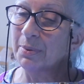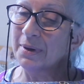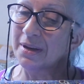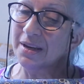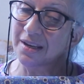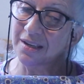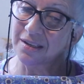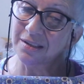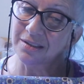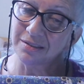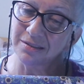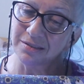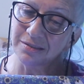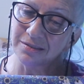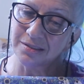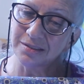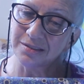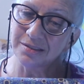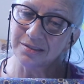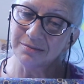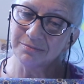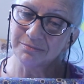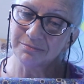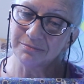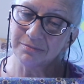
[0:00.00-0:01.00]

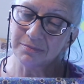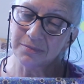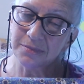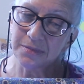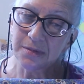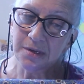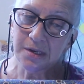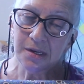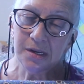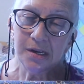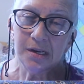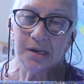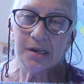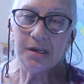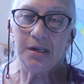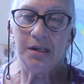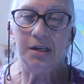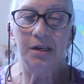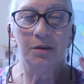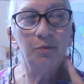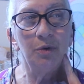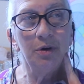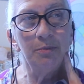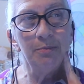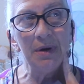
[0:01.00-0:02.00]
panels.
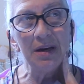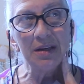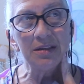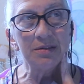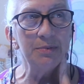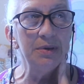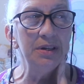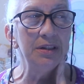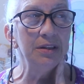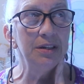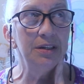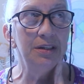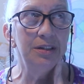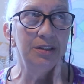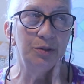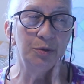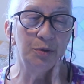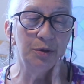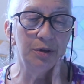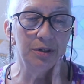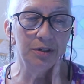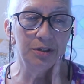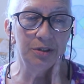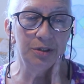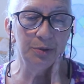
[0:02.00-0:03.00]
And what makes me lean
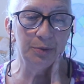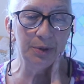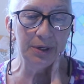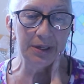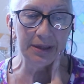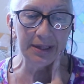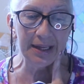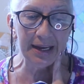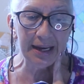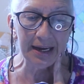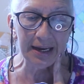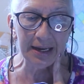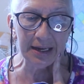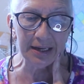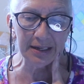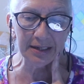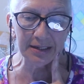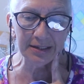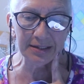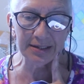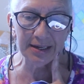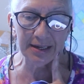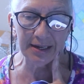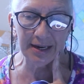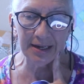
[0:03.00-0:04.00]
towards doing that
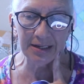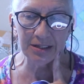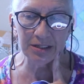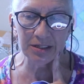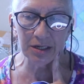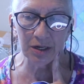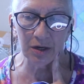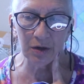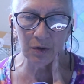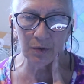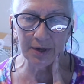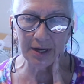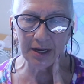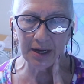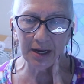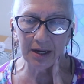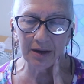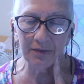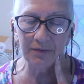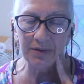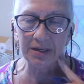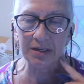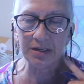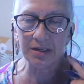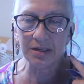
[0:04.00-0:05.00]
is that I don't
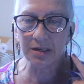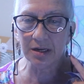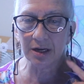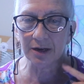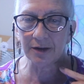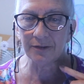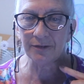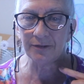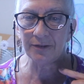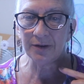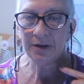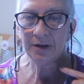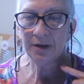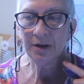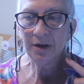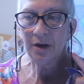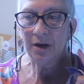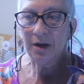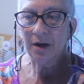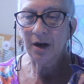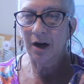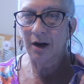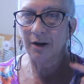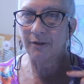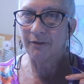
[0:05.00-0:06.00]
have enough
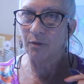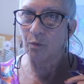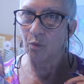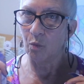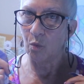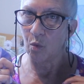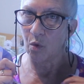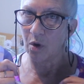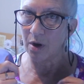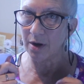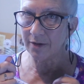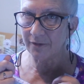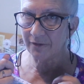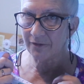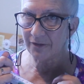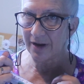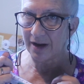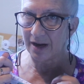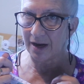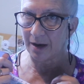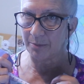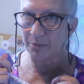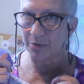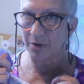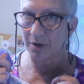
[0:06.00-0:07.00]
of one
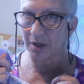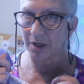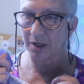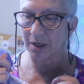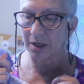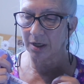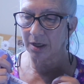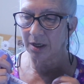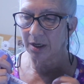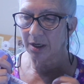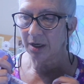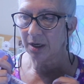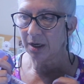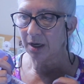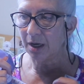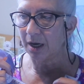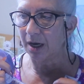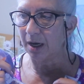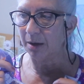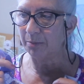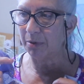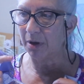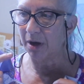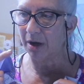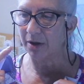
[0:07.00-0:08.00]
fabric.
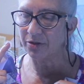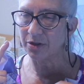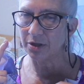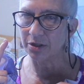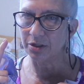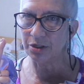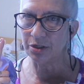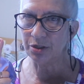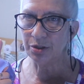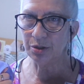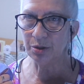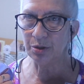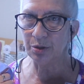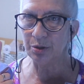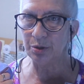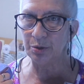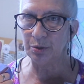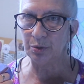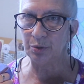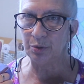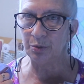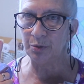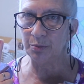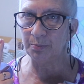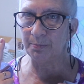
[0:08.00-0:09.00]
I bought the
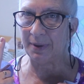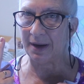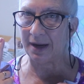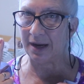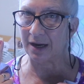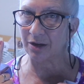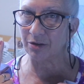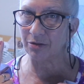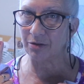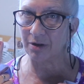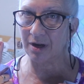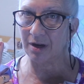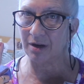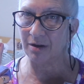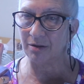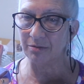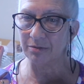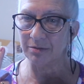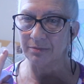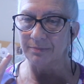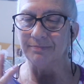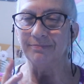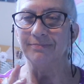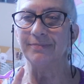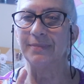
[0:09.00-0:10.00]
two
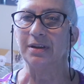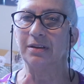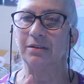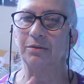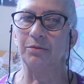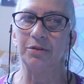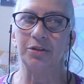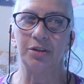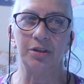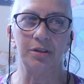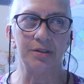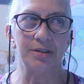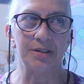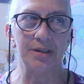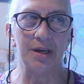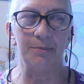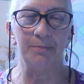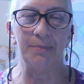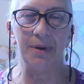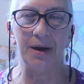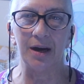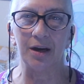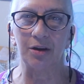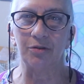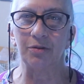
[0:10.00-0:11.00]
I shouldn't say
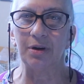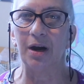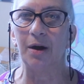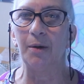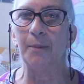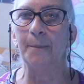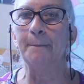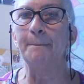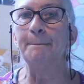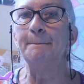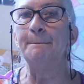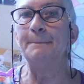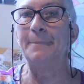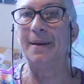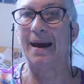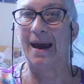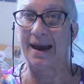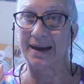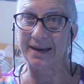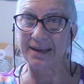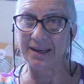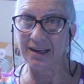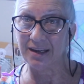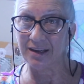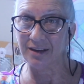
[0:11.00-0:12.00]
background,
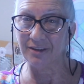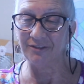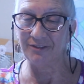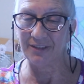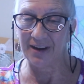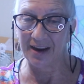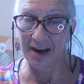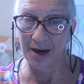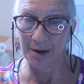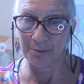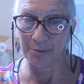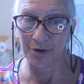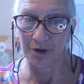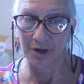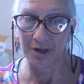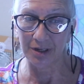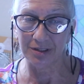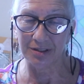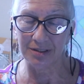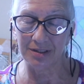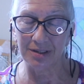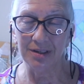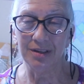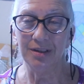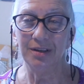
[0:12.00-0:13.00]
backing
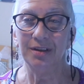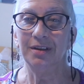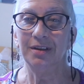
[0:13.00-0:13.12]
fabrics